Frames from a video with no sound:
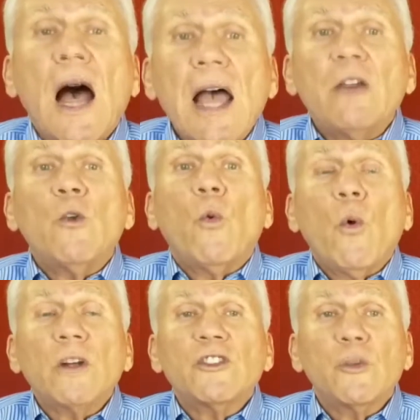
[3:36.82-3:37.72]
I don't
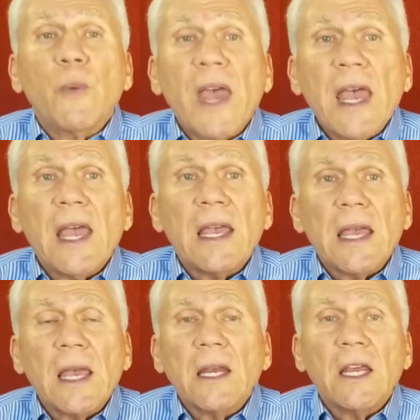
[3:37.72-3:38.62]
want to pay
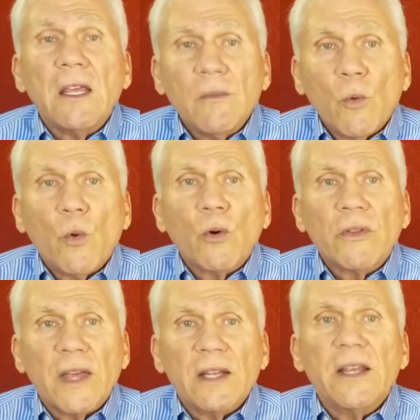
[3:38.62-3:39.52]
any more
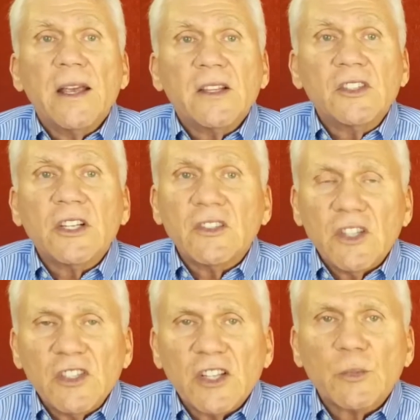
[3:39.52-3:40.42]
than
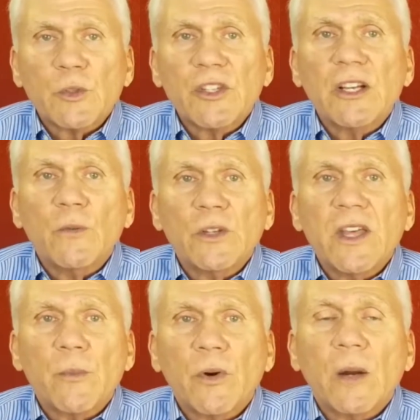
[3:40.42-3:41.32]
66% of what
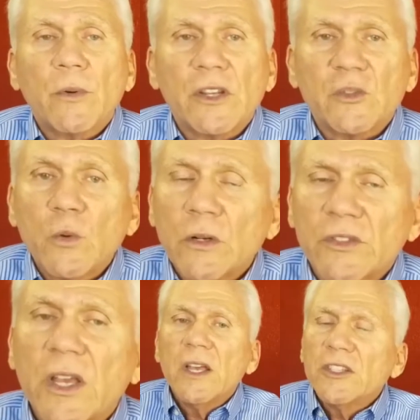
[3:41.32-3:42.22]
that property is
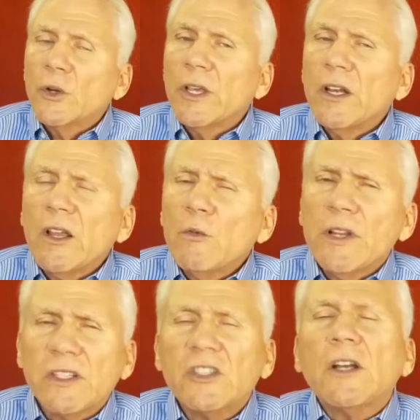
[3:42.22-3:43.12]
worth. So again, I don't
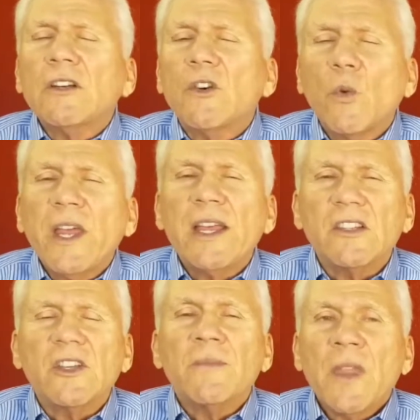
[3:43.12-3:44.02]
want to get stuck in the
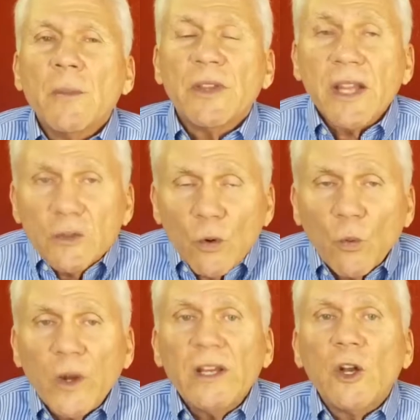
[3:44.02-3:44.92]
weeds, but that's what
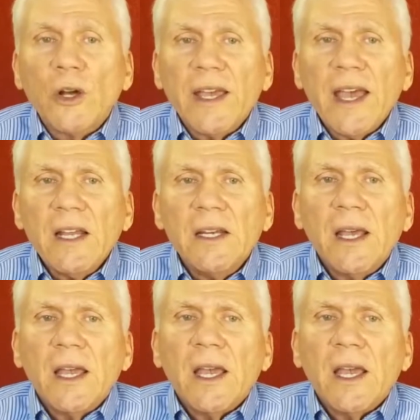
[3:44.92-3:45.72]
we look at.